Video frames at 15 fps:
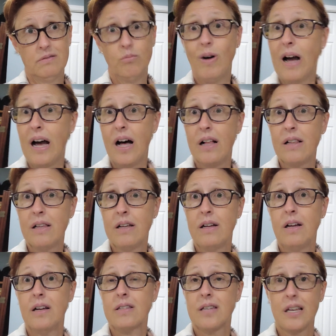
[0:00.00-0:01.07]
Well,
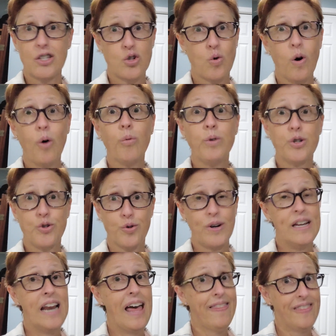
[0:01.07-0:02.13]
since Quilt
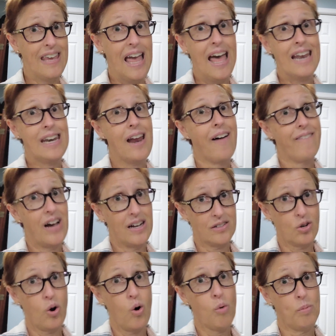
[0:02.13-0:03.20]
Retreat at the end of
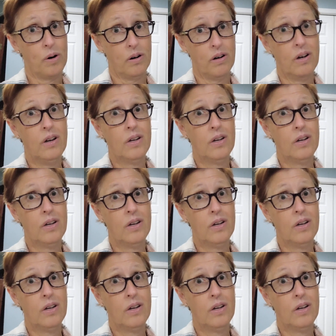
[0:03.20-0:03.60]
October.